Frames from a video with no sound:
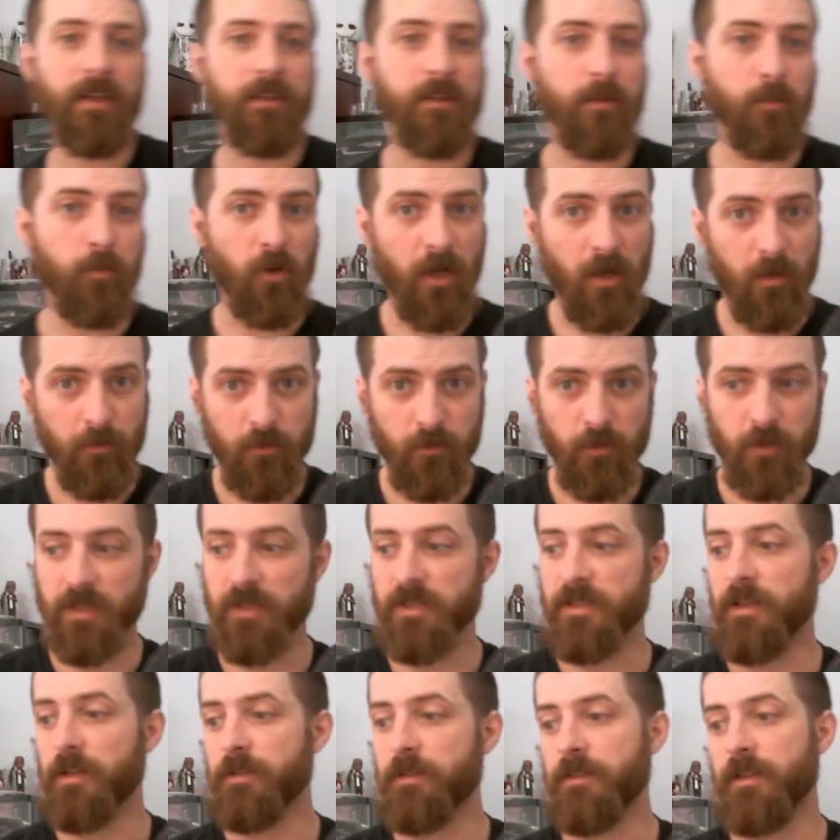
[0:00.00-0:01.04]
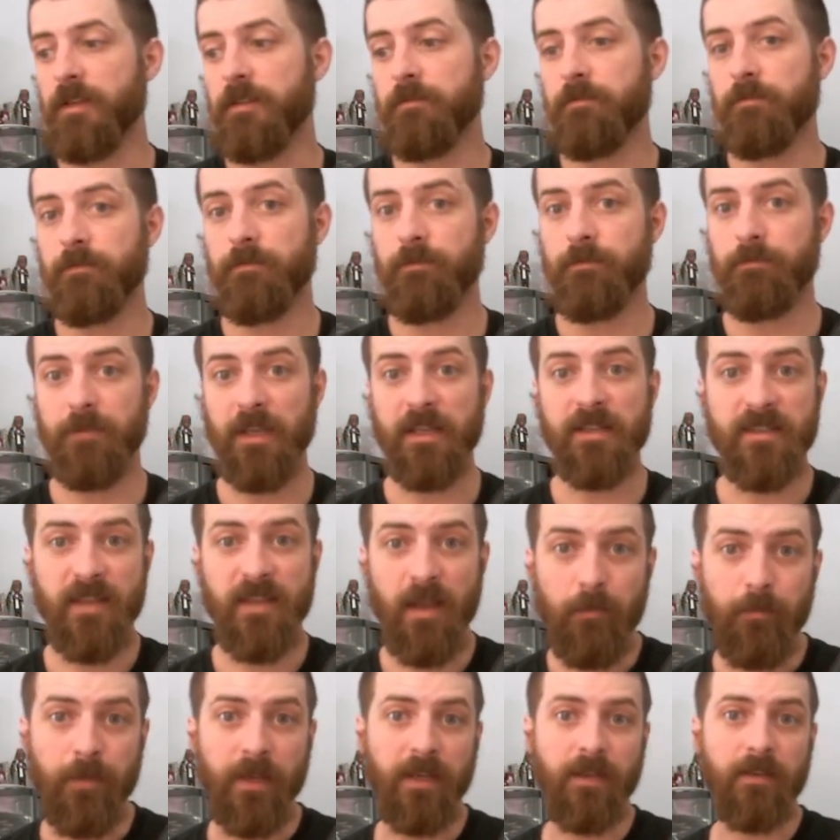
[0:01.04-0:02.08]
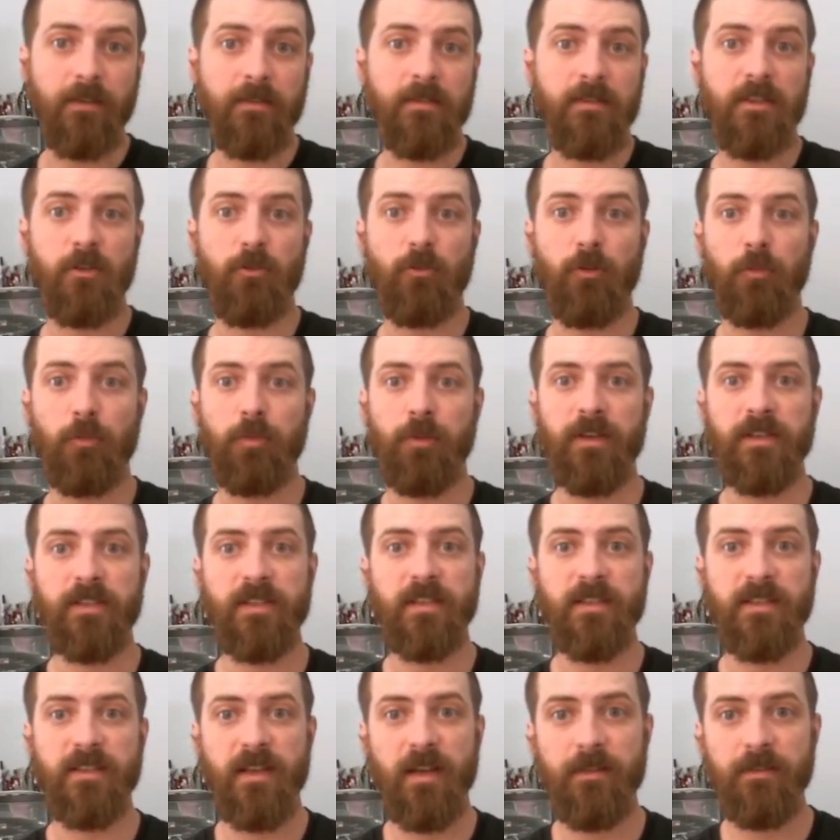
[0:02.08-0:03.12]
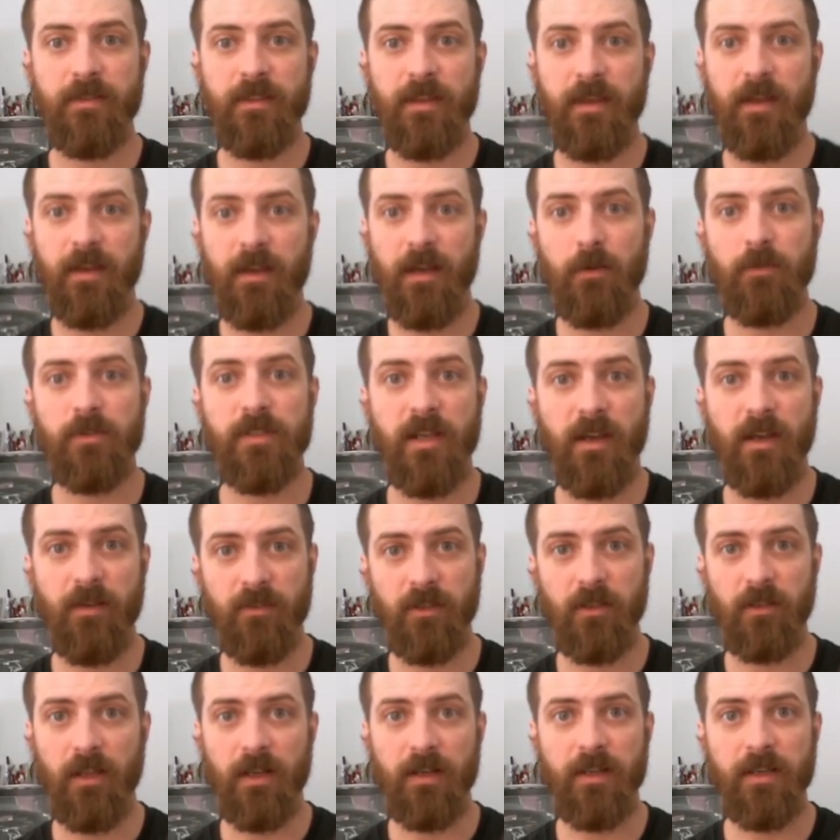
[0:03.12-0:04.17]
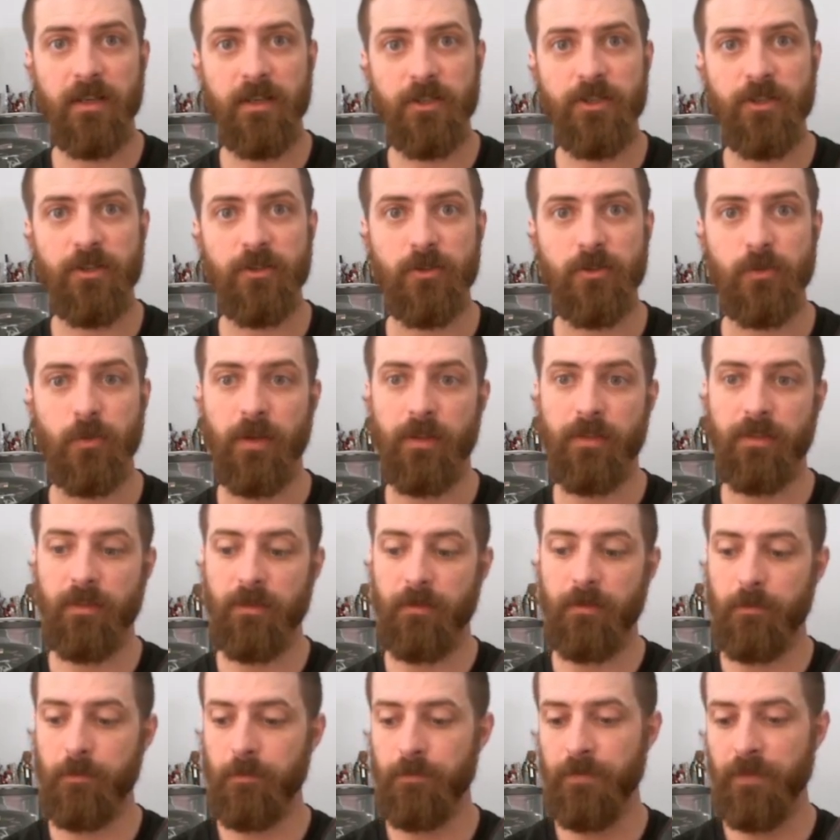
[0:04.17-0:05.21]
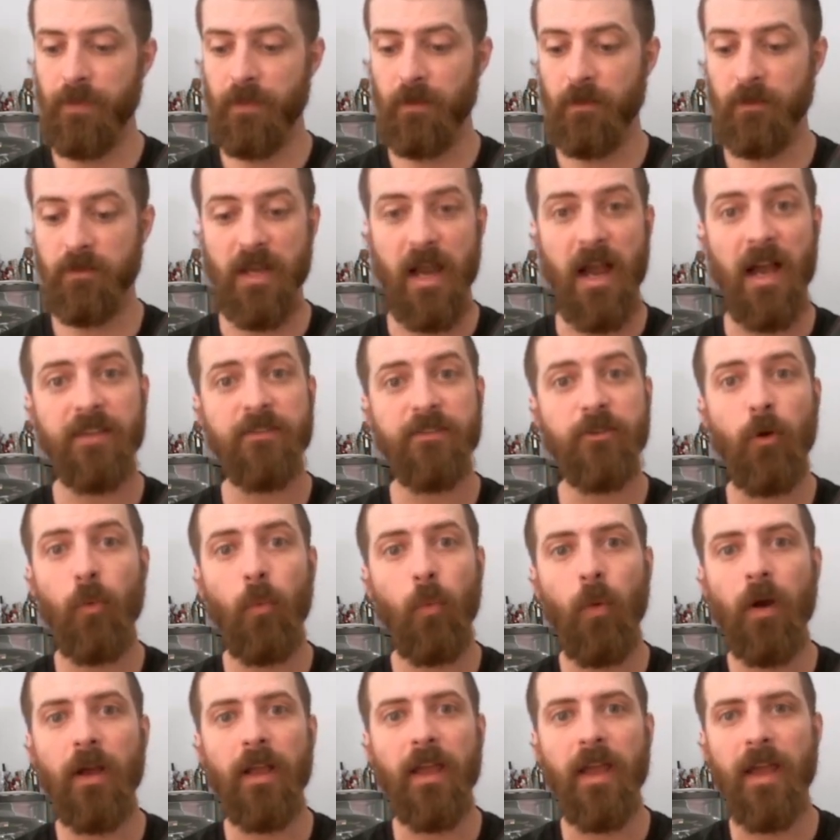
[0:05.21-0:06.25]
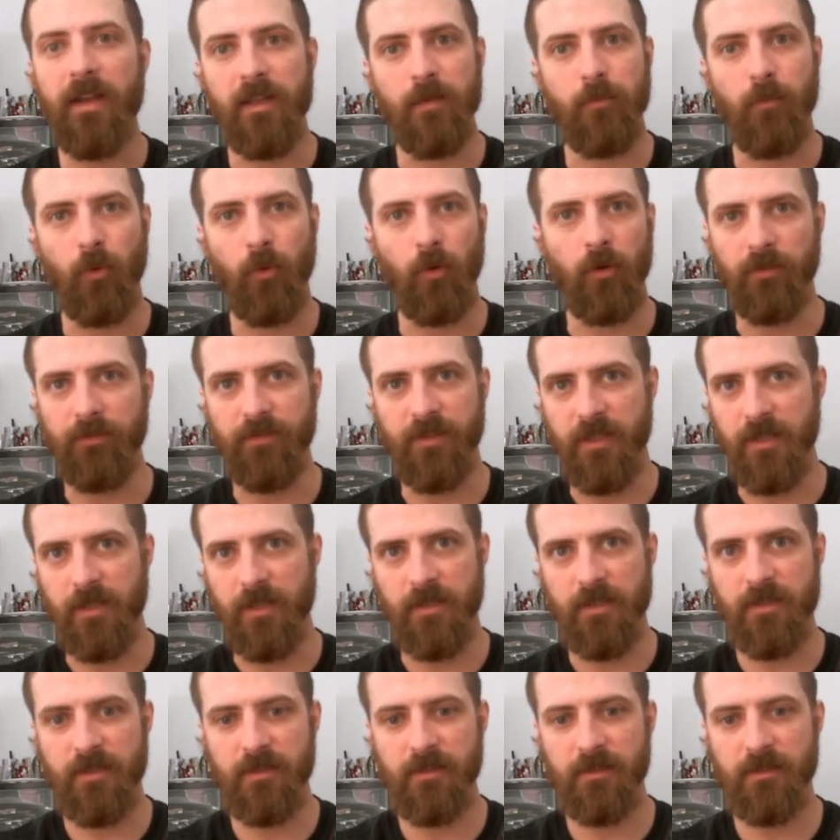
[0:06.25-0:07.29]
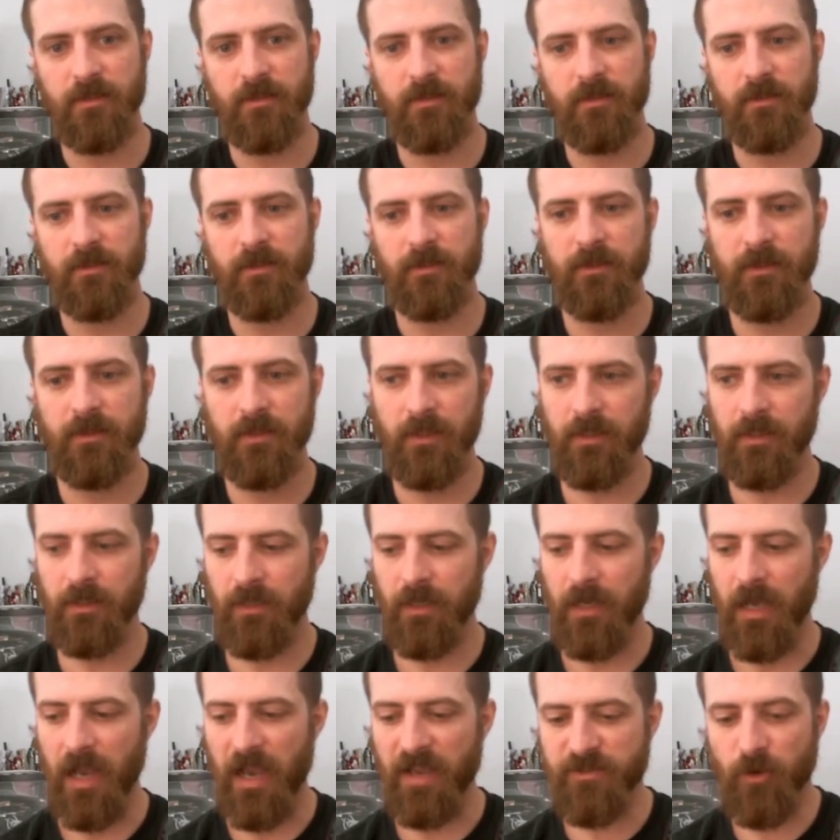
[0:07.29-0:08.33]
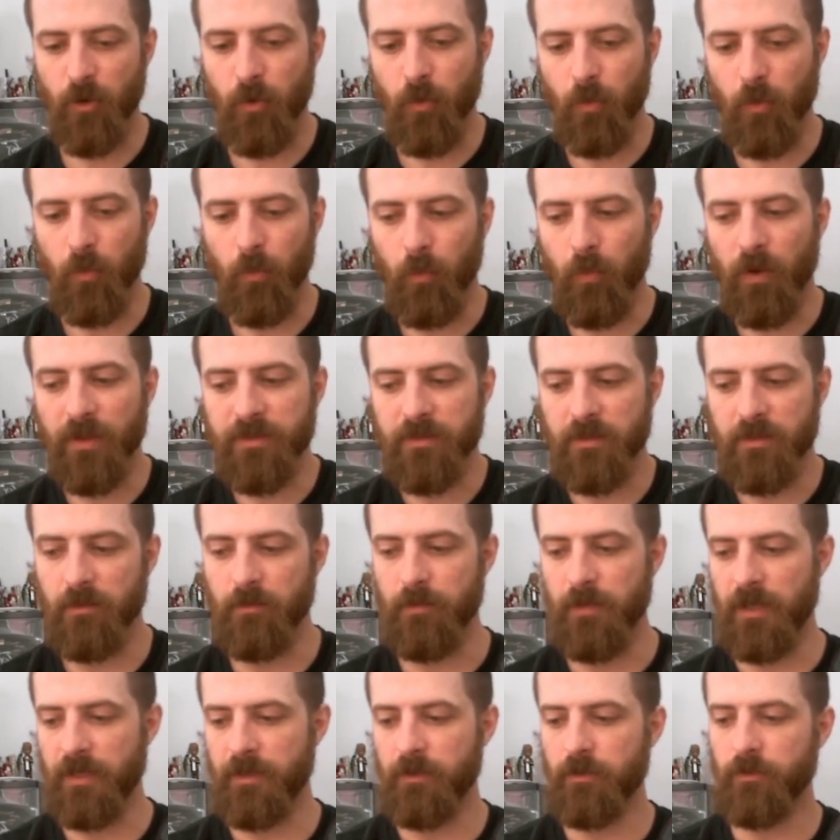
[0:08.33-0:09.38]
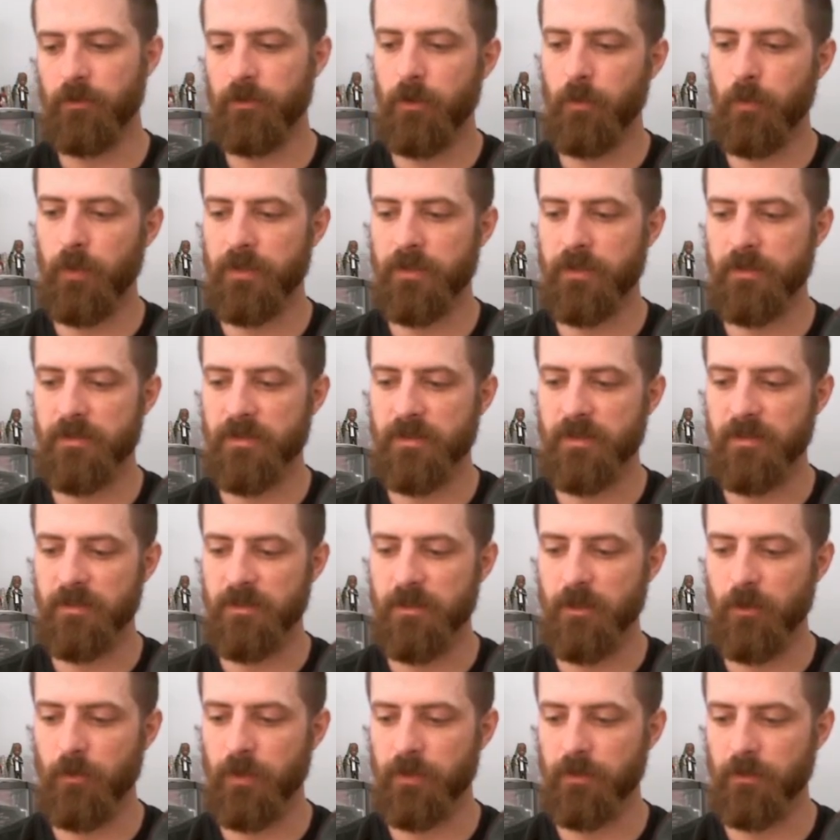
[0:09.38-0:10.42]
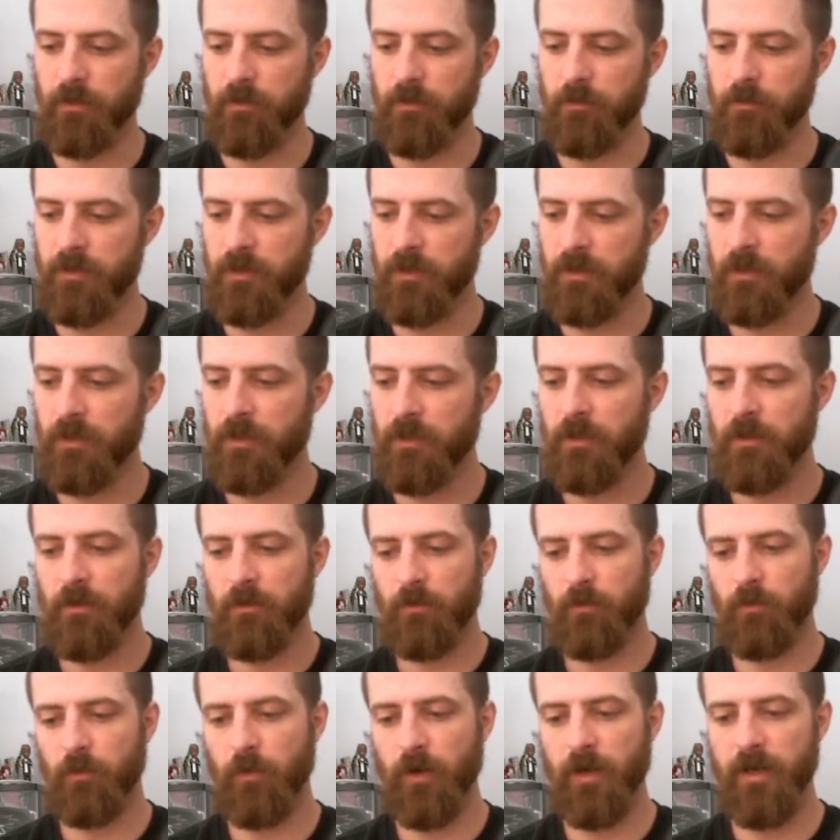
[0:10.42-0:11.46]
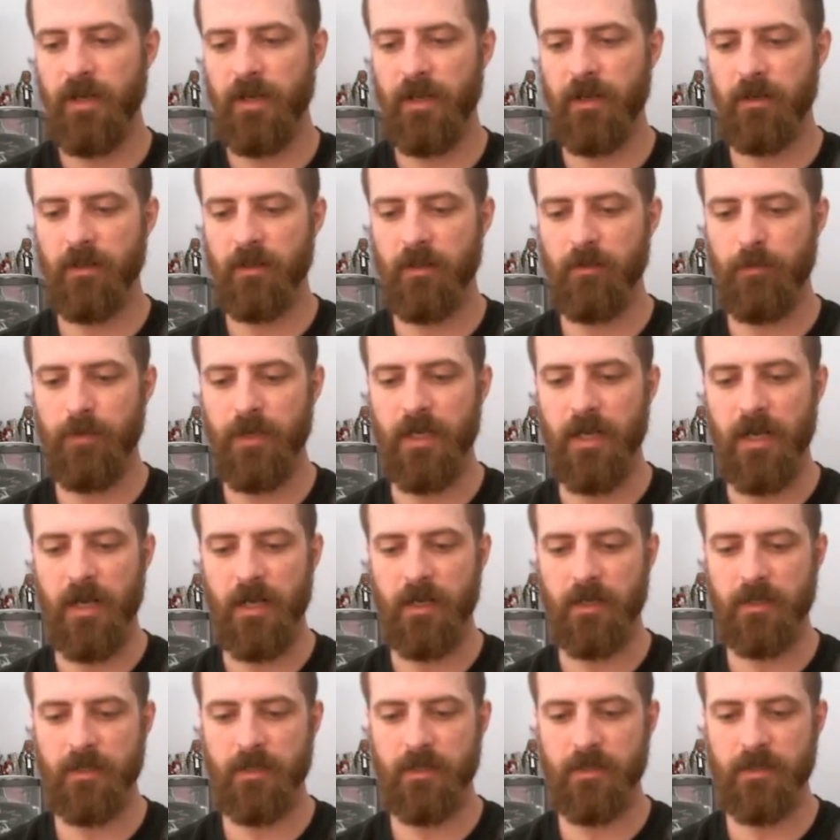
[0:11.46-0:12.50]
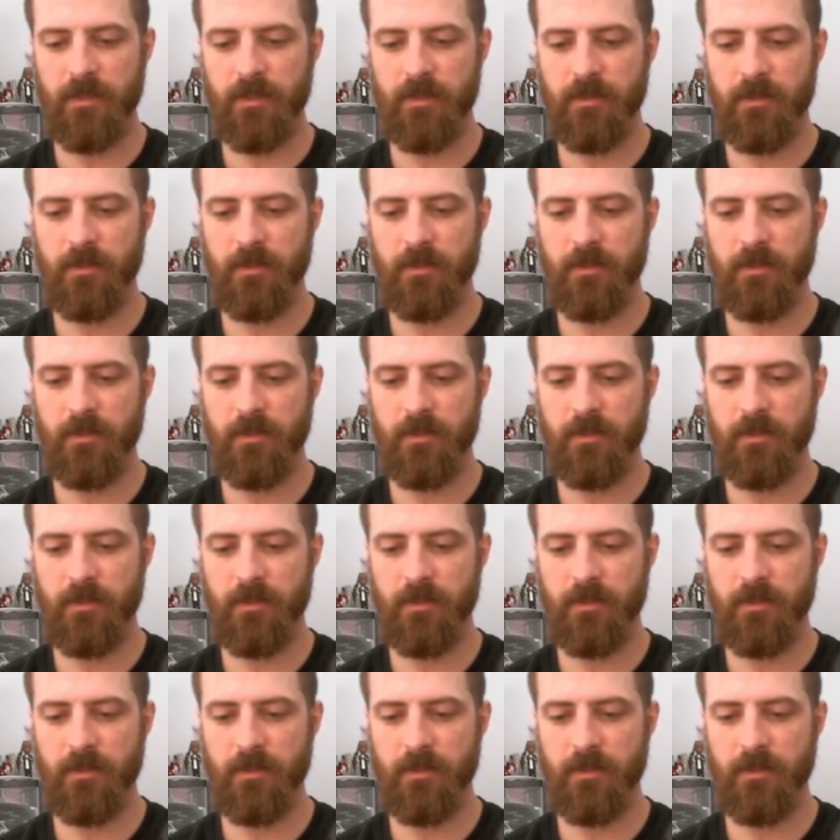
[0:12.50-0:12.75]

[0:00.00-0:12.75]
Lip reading: the problems with the set that they sent me to replace a set that I was having a lot of issues with. Because I don't want any more of these. I don't want them. I don't know what to do with them. Right out of the box.